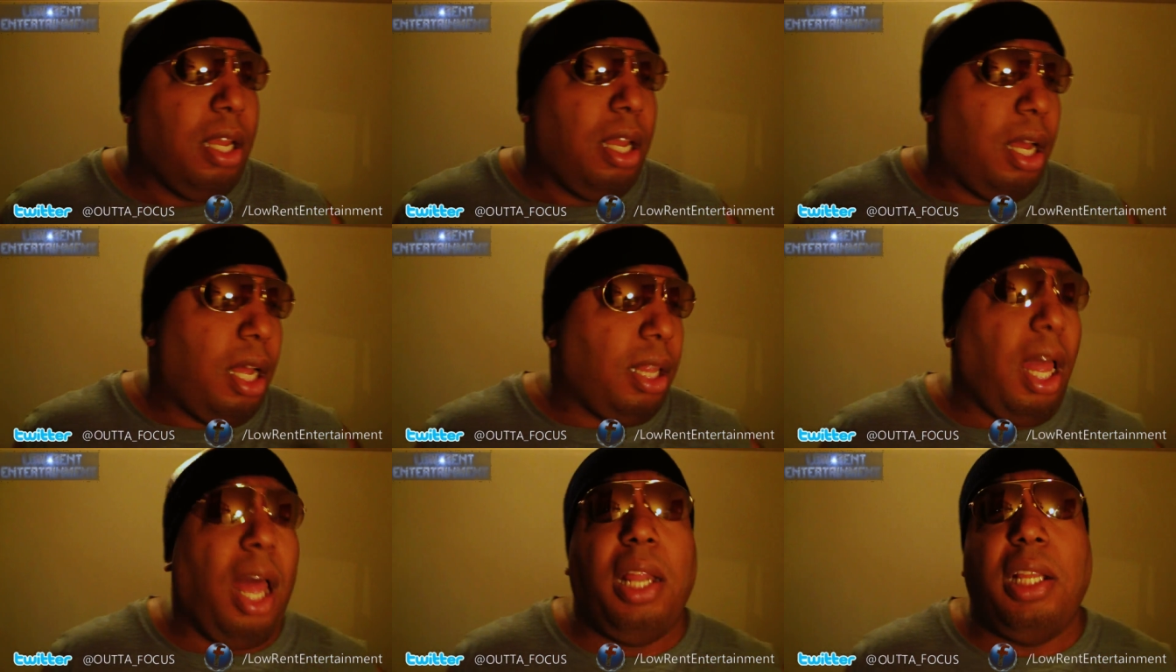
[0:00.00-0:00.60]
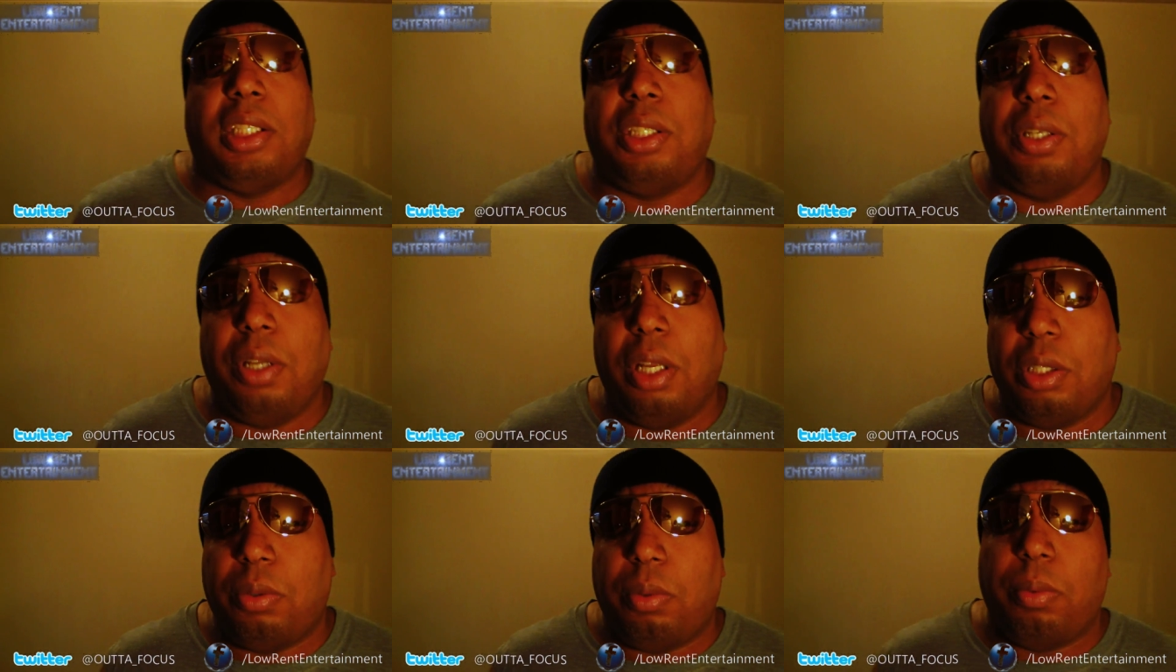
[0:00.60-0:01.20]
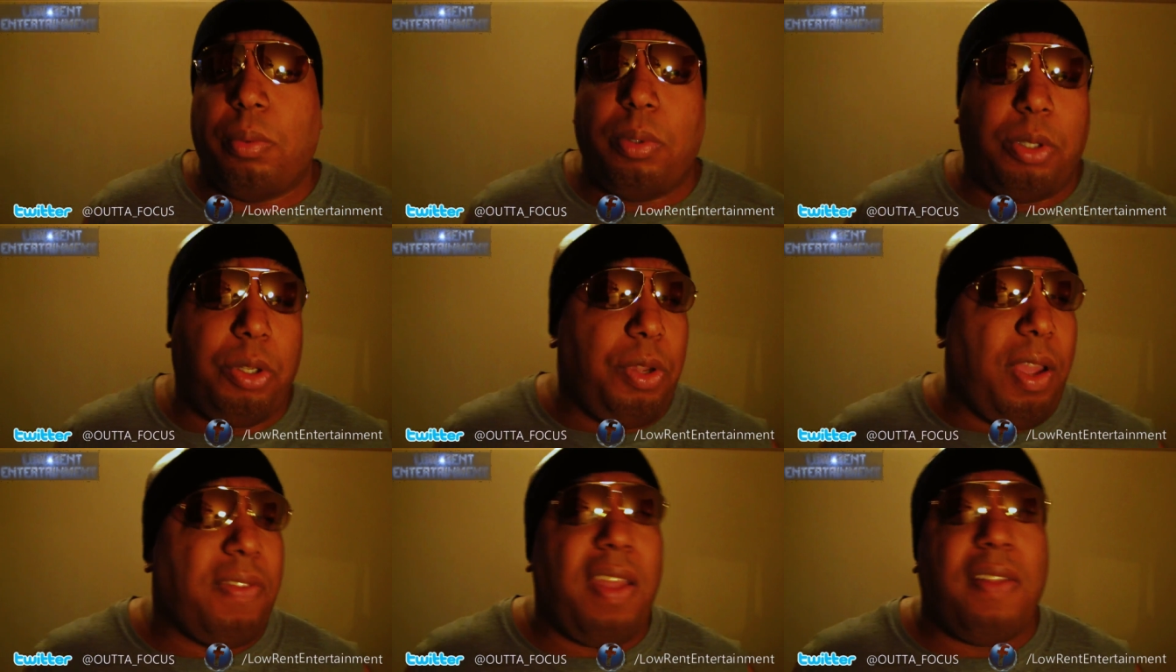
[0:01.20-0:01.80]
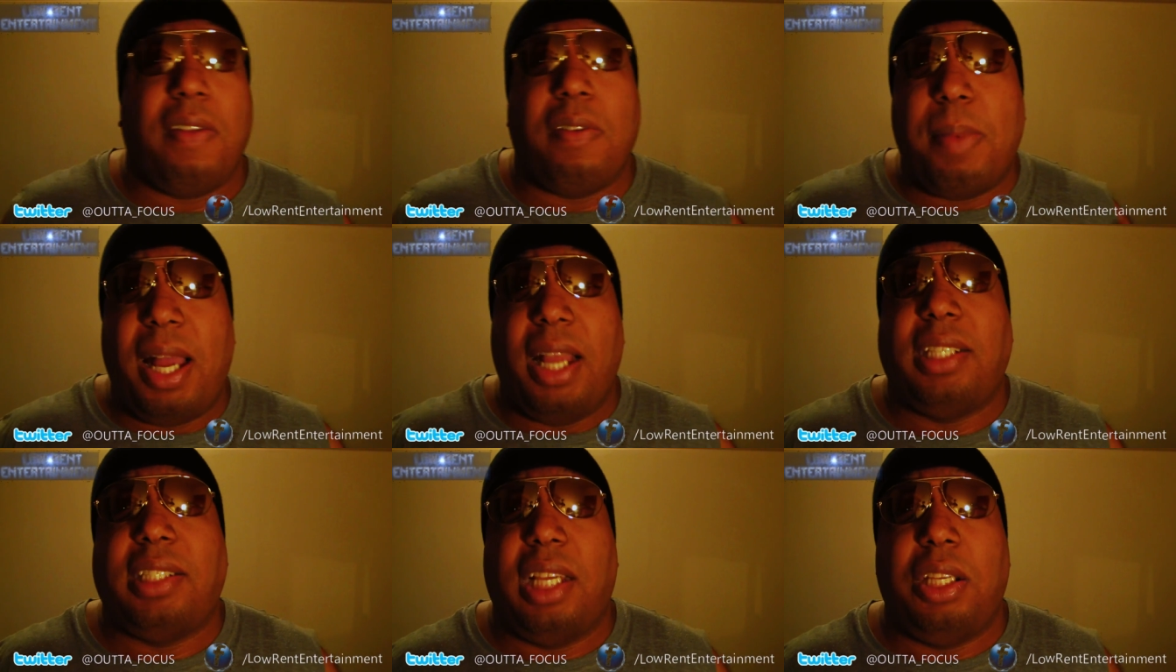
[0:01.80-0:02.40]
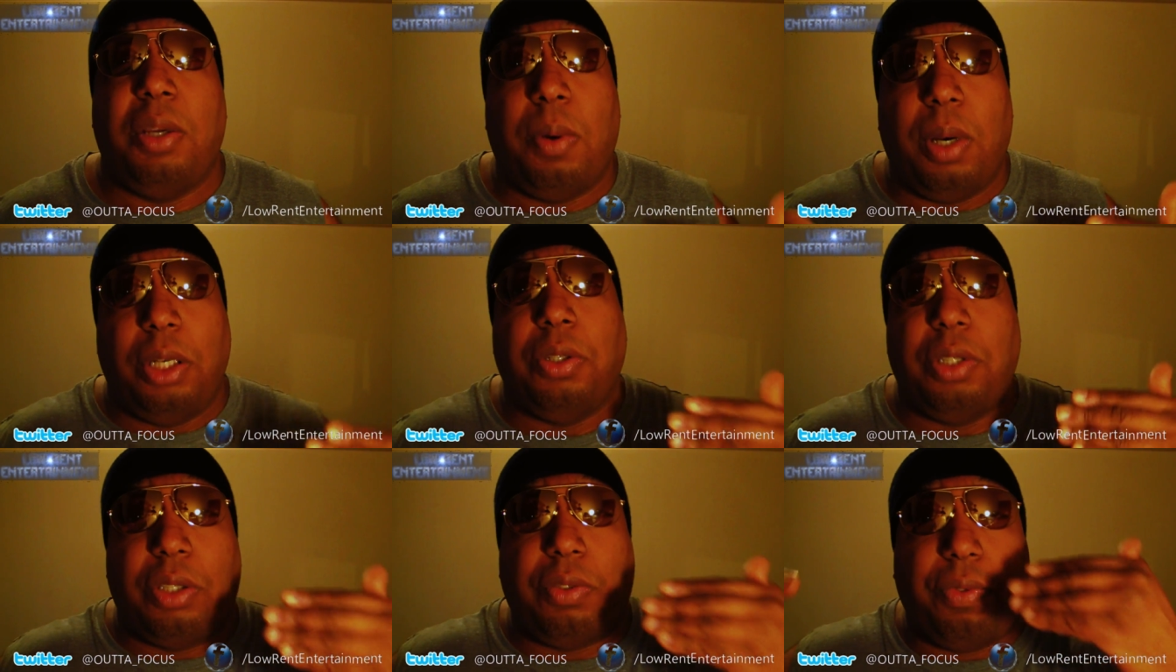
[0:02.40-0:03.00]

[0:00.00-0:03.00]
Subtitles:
a lot of these studios, you have to have the mindset you want to do this